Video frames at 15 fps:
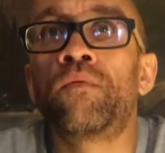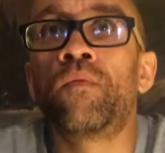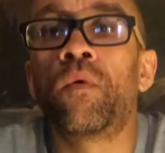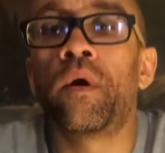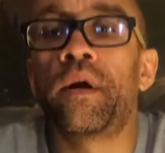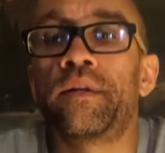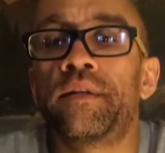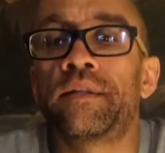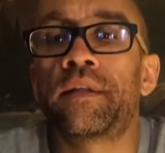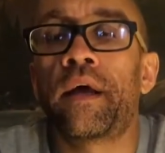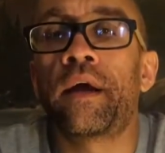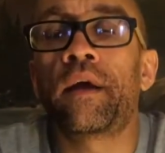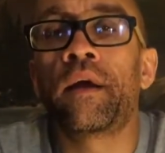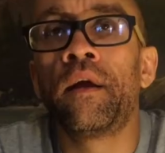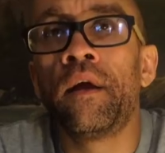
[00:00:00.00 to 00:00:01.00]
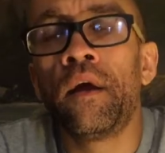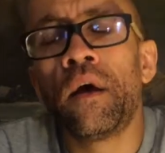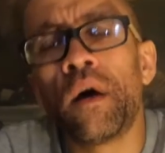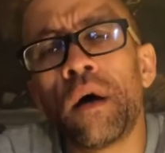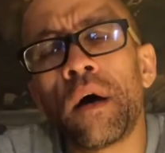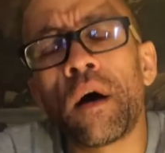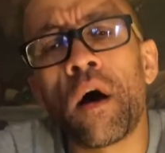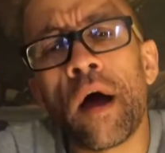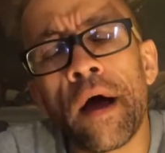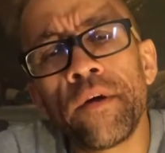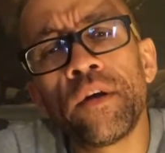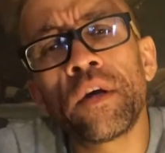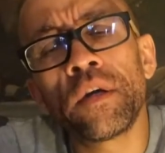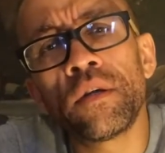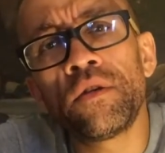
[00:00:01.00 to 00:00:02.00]
Whereas it's like, how are
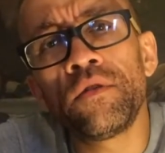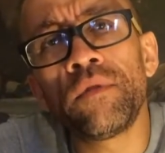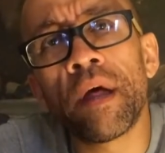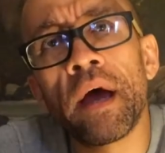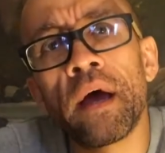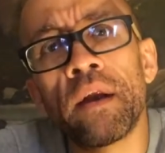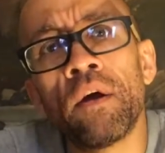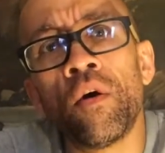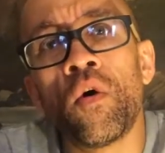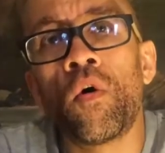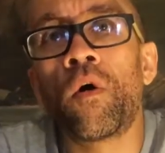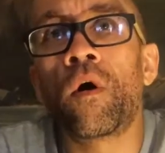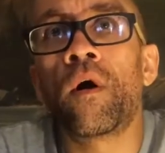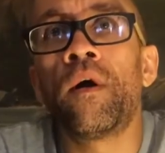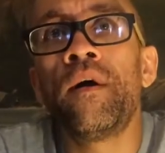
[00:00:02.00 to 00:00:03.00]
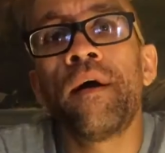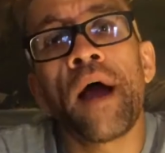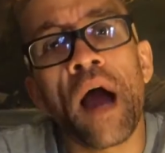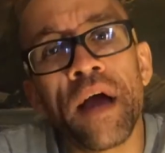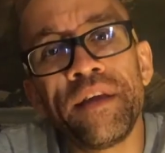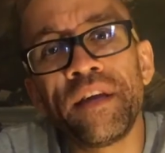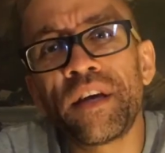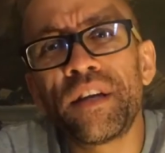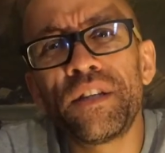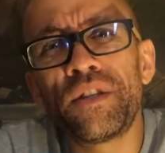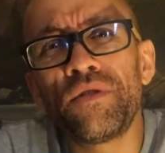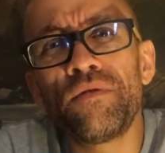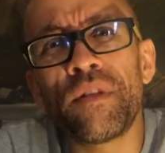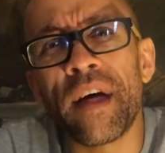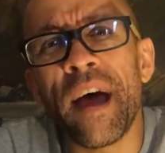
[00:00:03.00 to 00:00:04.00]
you going to do that? Or, how are you going
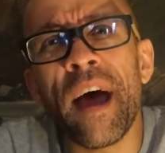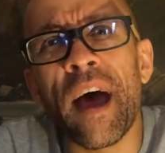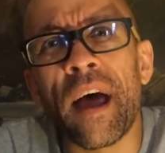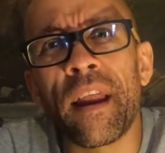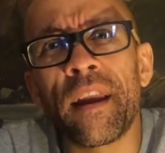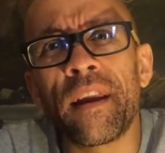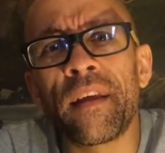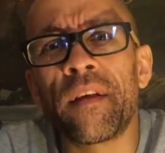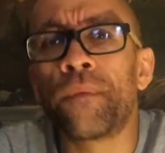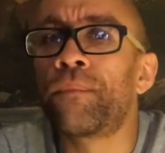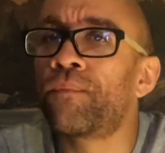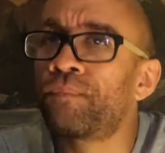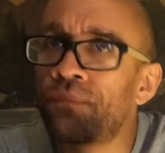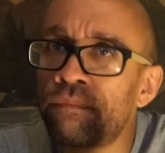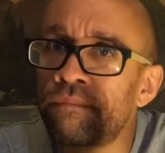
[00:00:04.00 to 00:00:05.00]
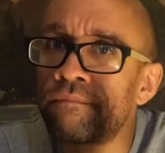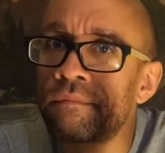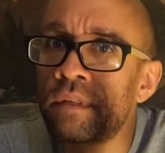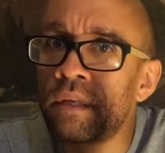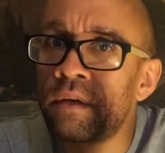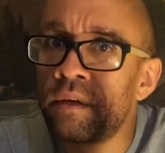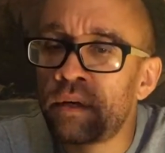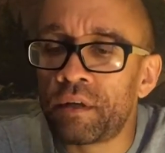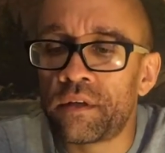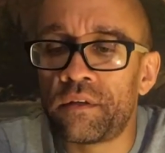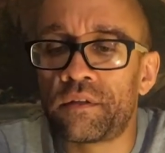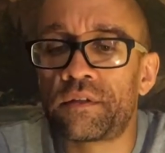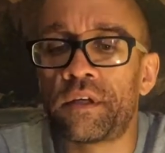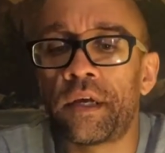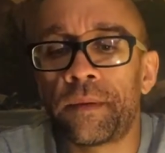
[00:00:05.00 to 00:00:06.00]
to do that?
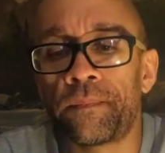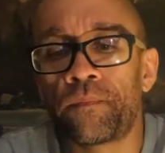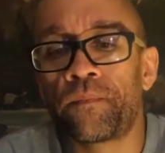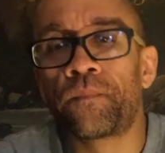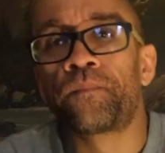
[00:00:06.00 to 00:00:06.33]
You see.